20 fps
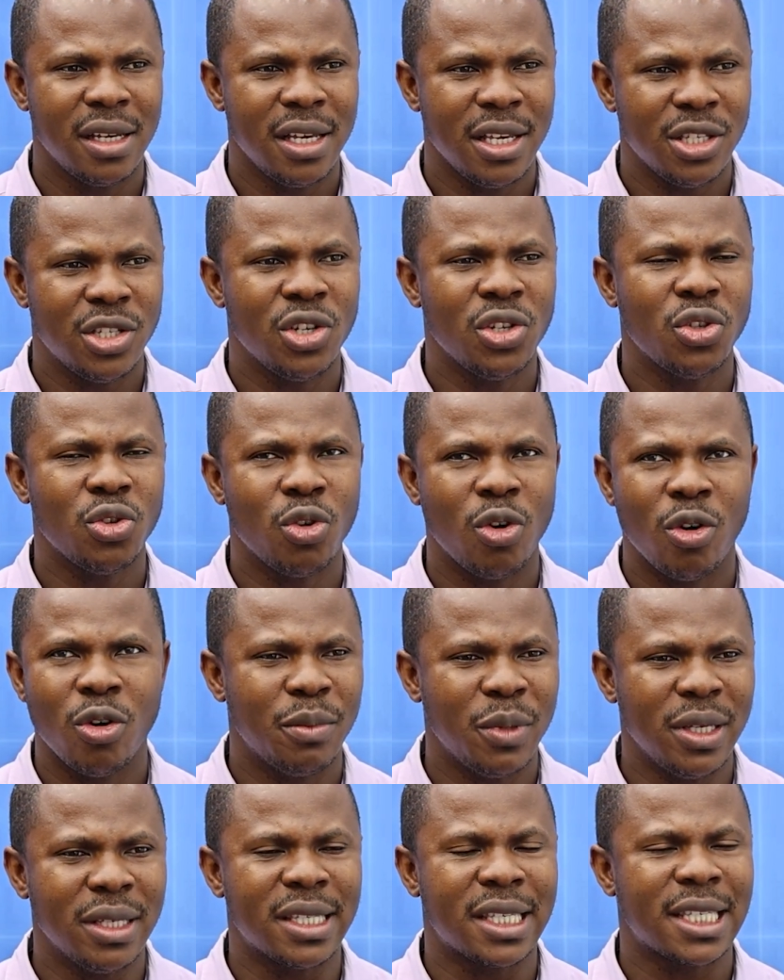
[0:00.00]
it's going to
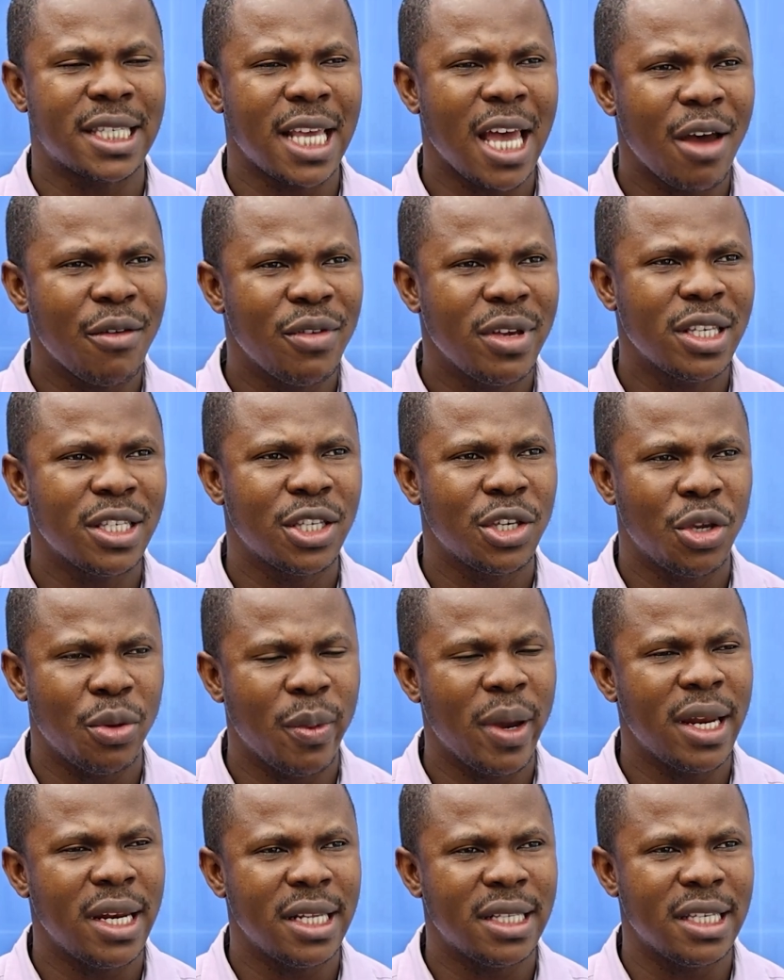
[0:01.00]
mean service
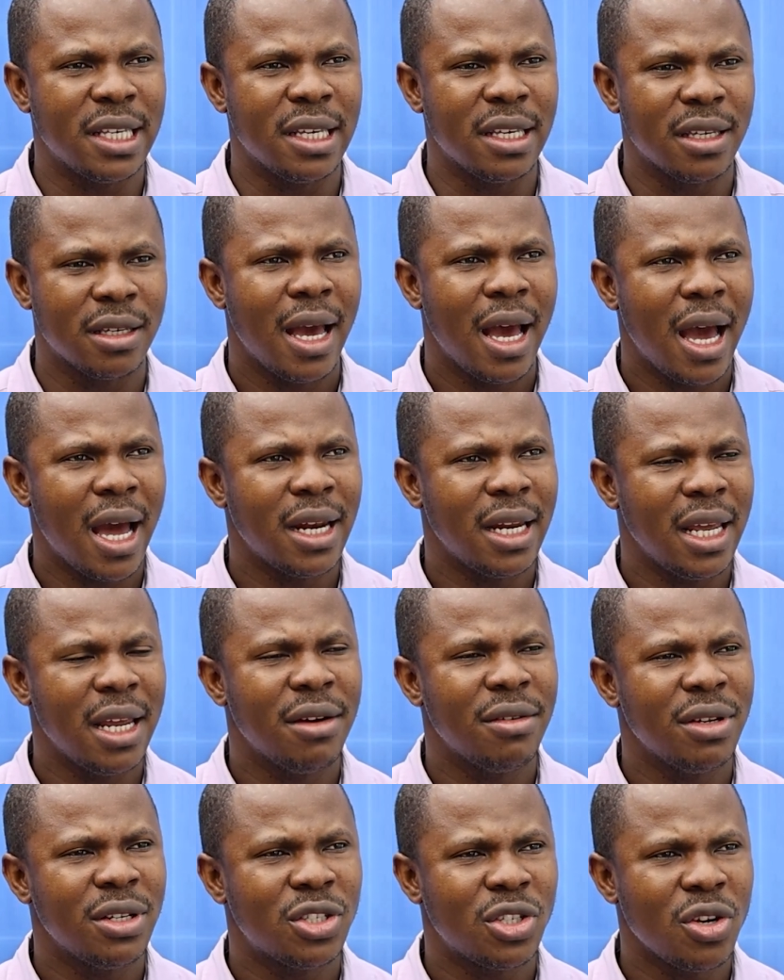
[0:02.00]
humanity, and
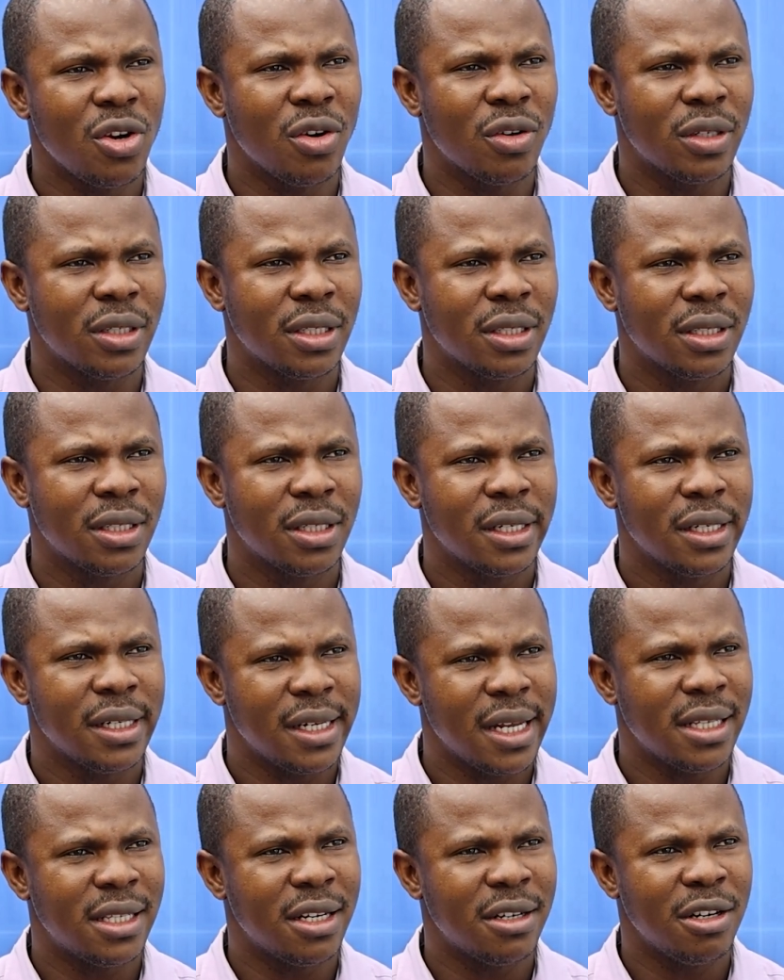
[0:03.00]
in return,
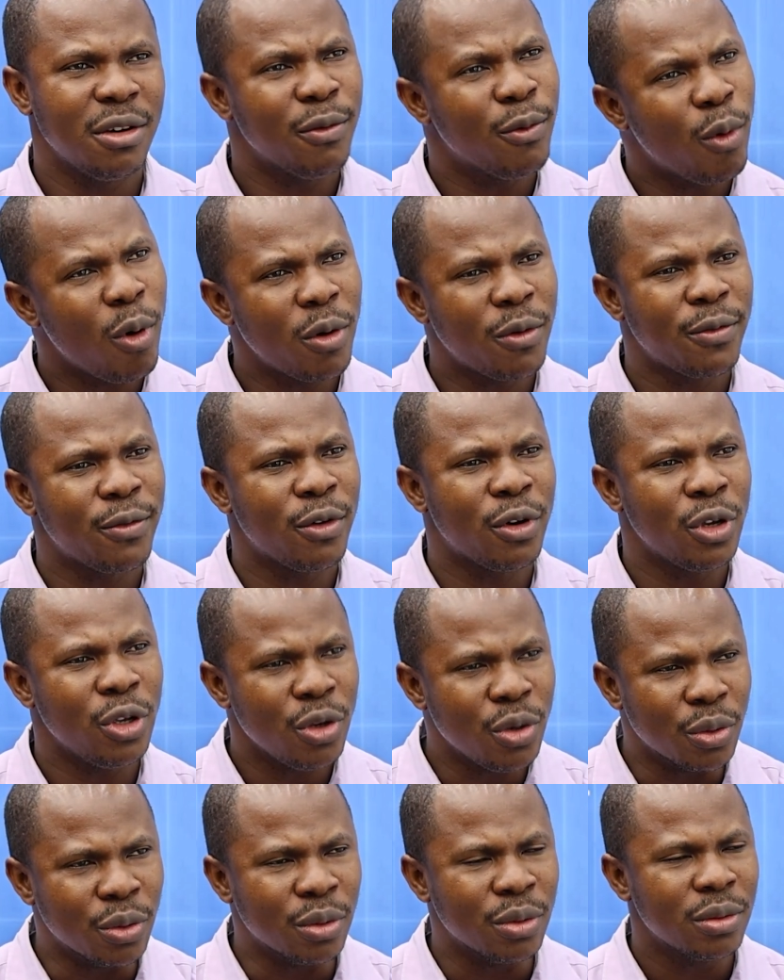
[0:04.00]
there's a reward for
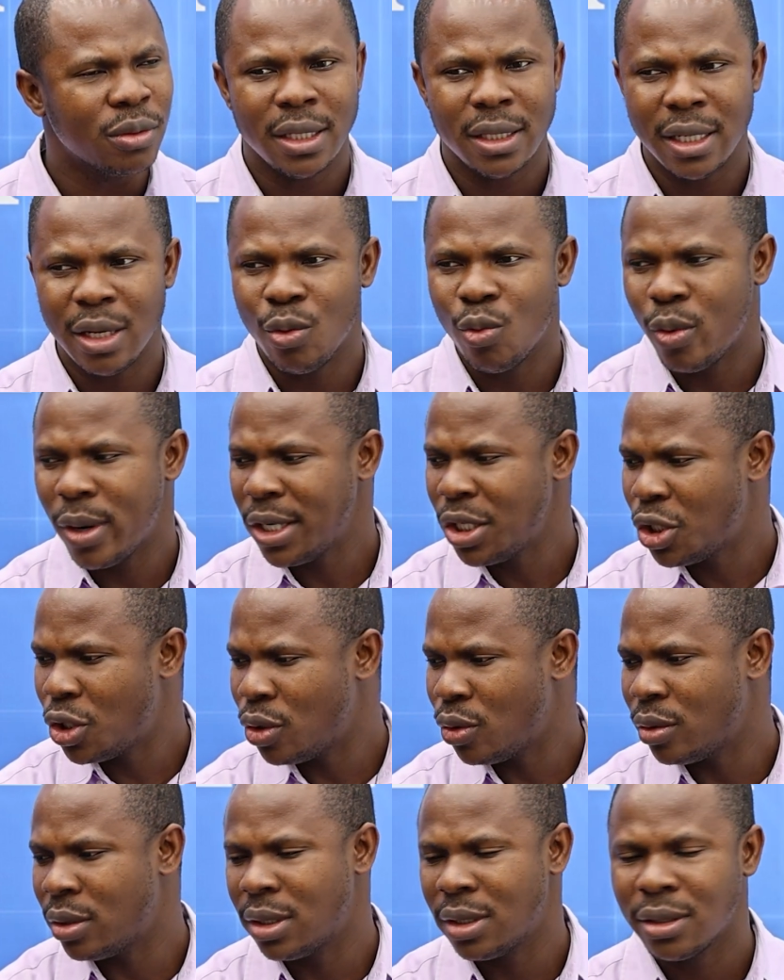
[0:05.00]
you, then why
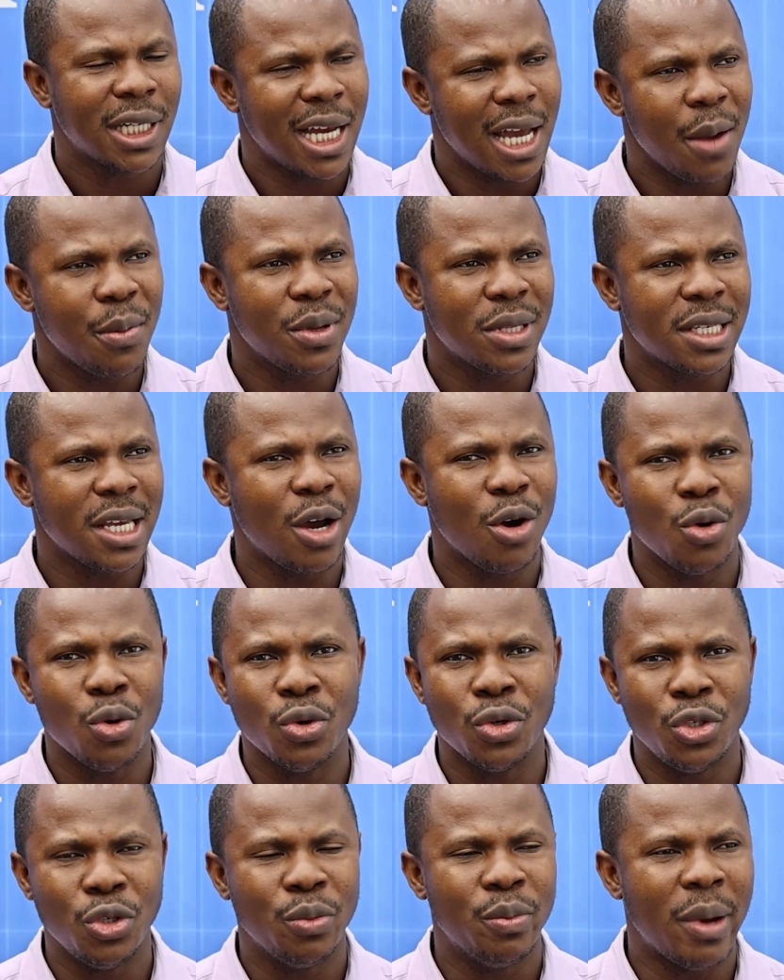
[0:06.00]
should capital
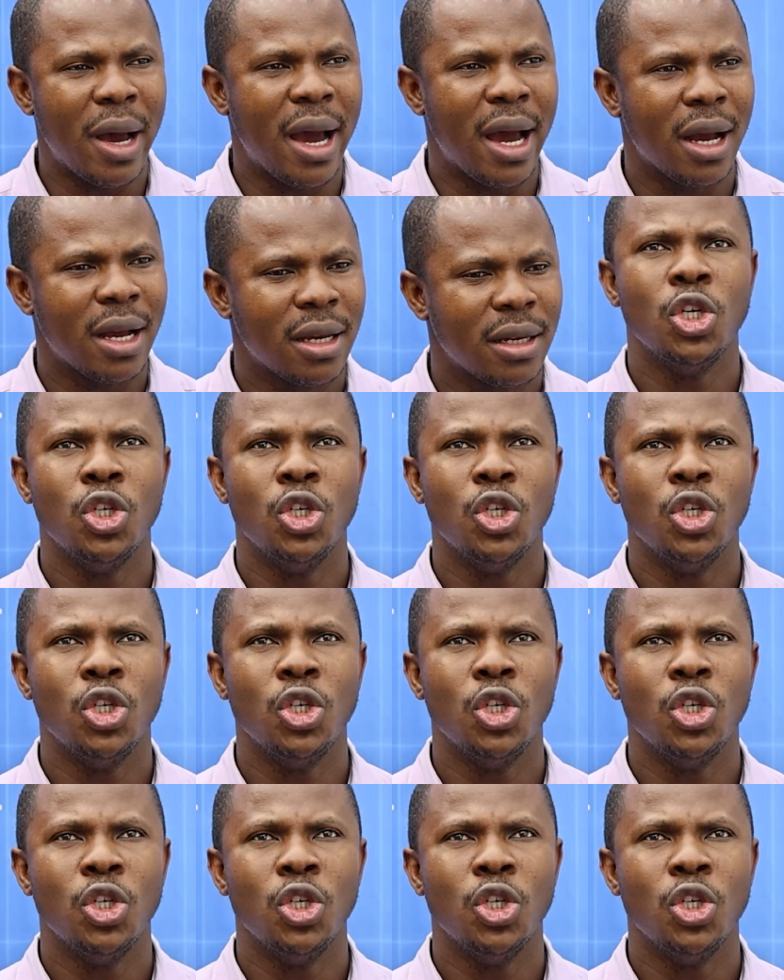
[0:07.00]
hold you back?